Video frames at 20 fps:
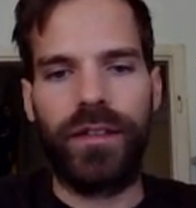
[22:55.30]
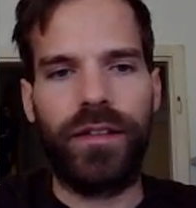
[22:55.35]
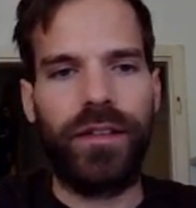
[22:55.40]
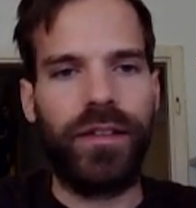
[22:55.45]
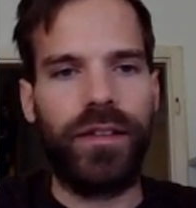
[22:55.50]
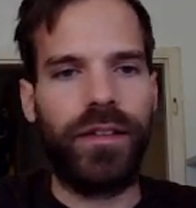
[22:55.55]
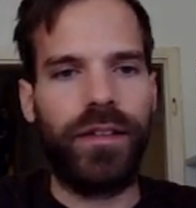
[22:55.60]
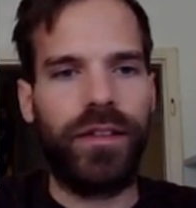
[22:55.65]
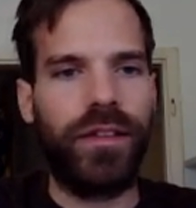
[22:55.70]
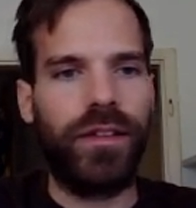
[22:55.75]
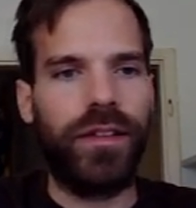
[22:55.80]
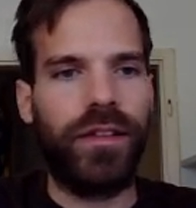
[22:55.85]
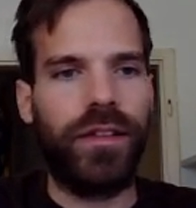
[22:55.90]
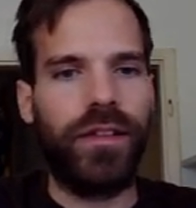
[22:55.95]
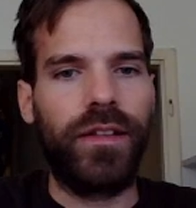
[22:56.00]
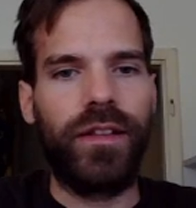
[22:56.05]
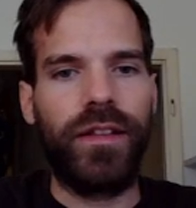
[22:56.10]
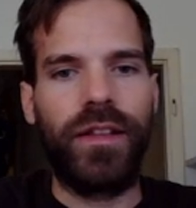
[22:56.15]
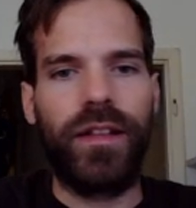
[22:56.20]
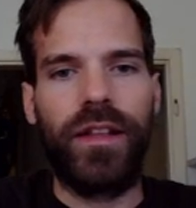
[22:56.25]

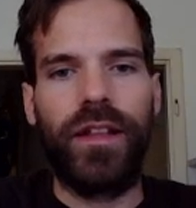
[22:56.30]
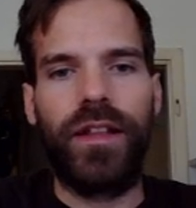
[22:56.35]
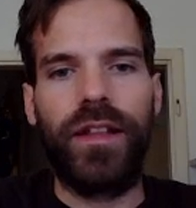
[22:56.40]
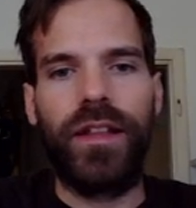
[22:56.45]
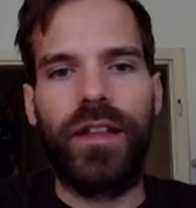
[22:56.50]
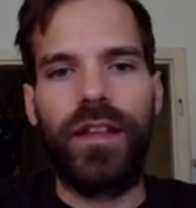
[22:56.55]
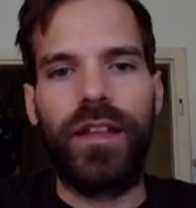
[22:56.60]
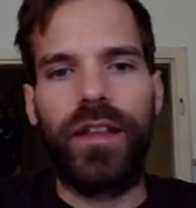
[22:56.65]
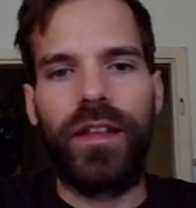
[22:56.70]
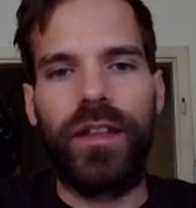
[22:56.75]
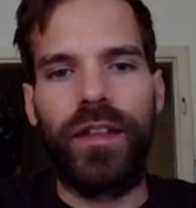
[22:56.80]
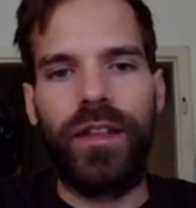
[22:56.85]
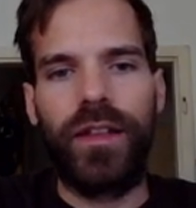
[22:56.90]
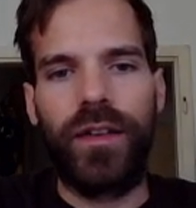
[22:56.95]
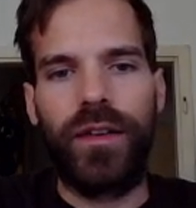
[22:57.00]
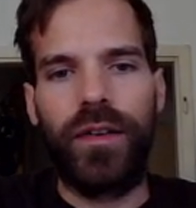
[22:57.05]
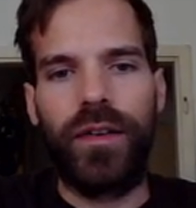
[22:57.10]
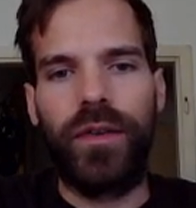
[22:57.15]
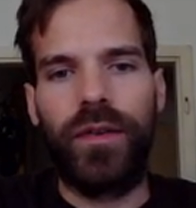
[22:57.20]
[no speech]